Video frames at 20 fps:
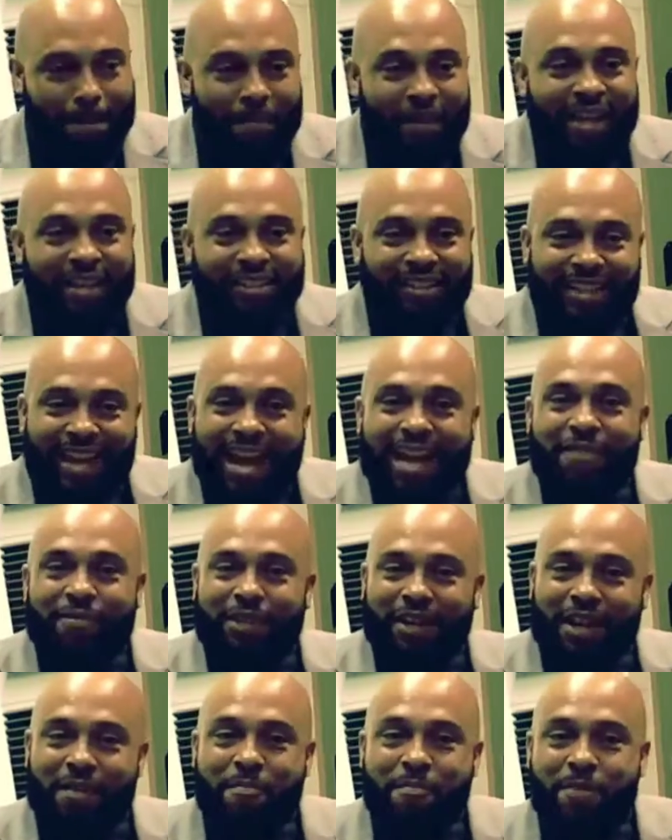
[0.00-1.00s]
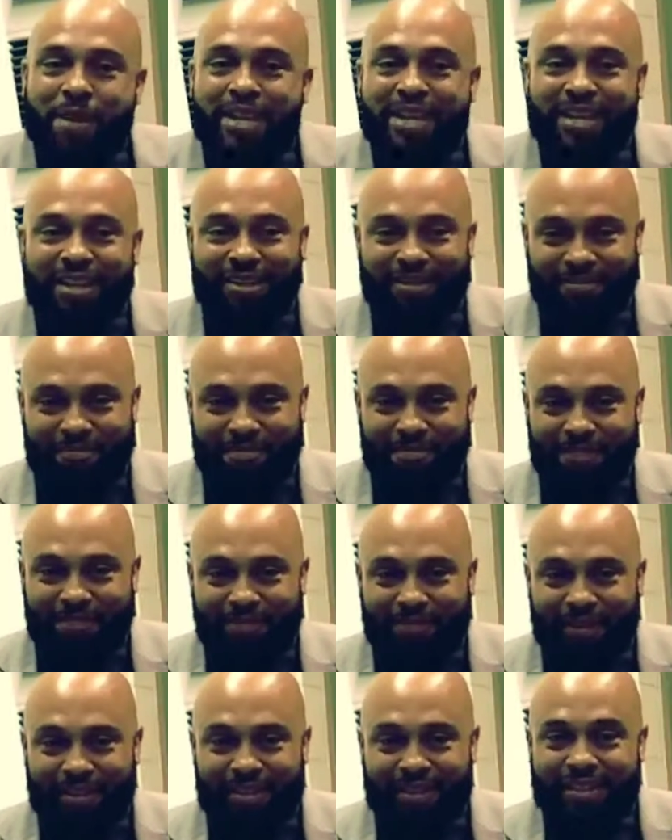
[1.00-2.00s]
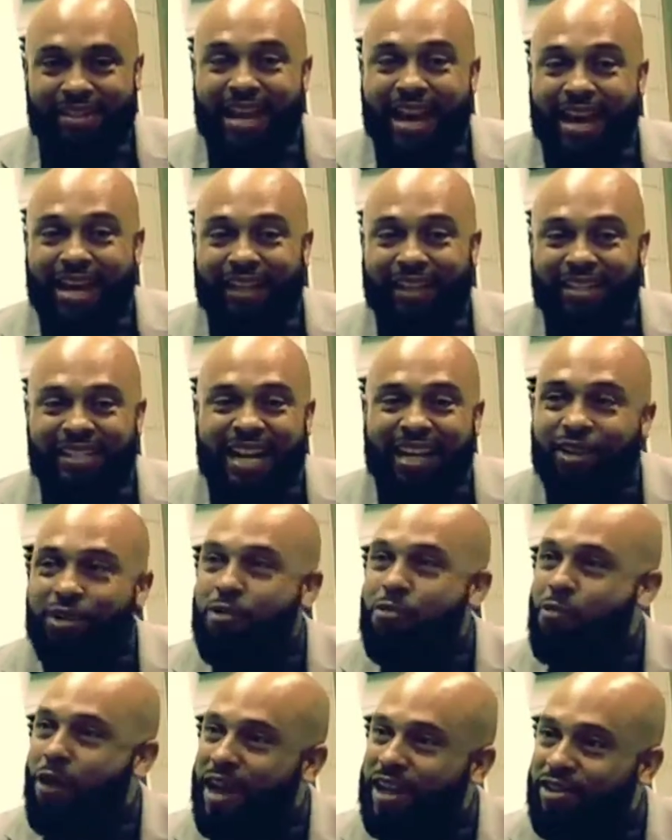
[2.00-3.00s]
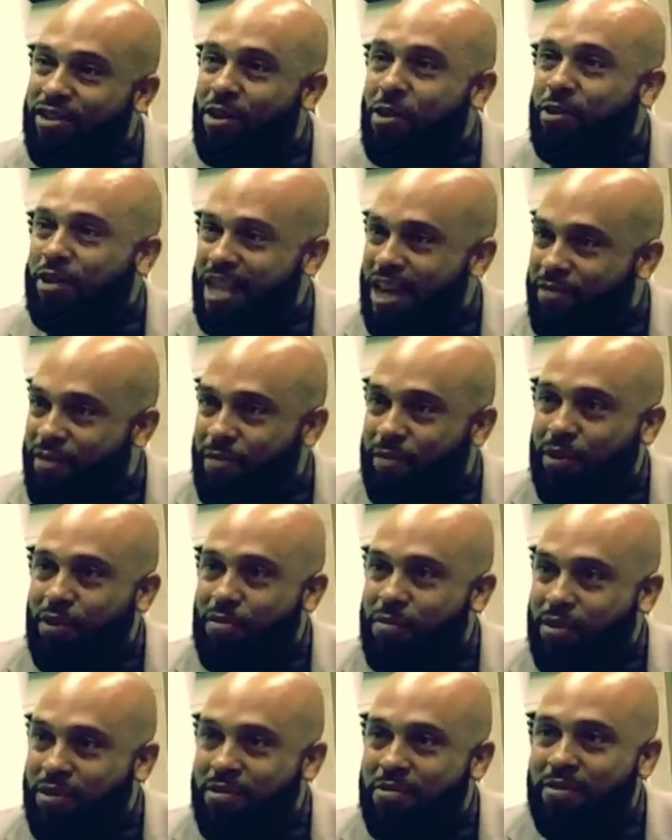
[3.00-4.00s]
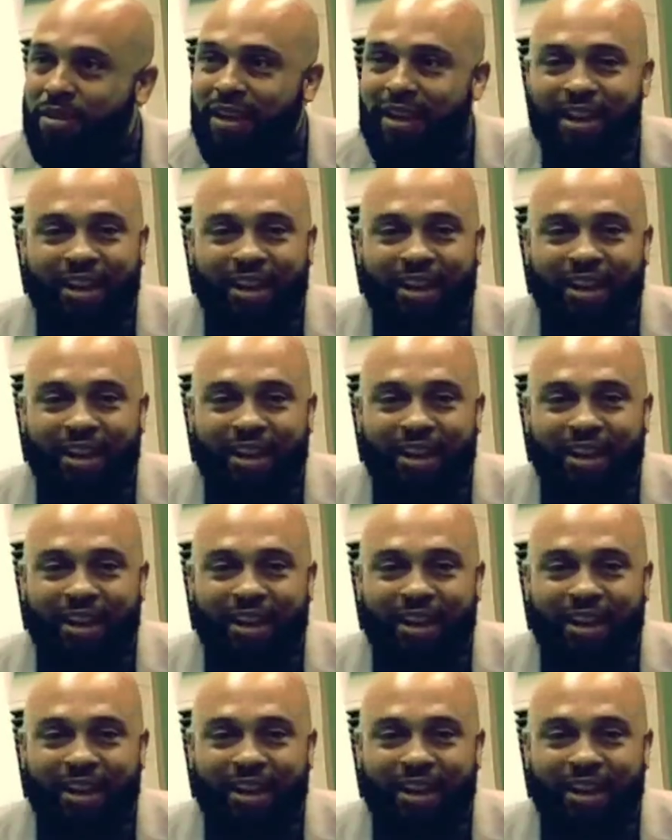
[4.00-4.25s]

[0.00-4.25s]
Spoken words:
it's kind of a comedic stand because I do write jokes every blue moon.